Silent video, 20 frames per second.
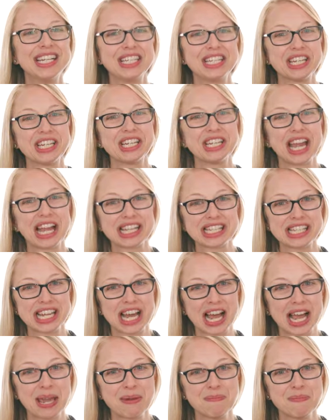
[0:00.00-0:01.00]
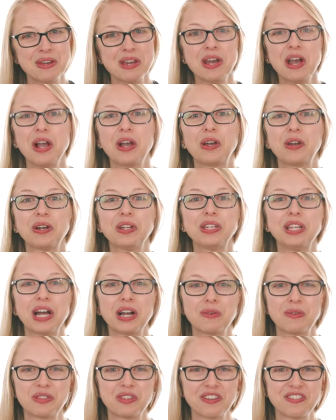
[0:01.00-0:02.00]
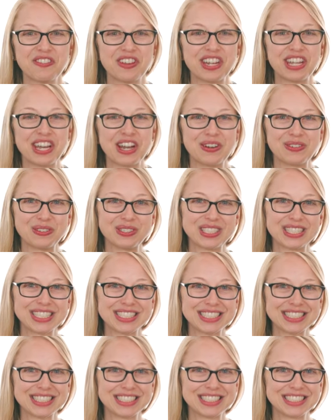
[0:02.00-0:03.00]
Till next time, good luck with your videos.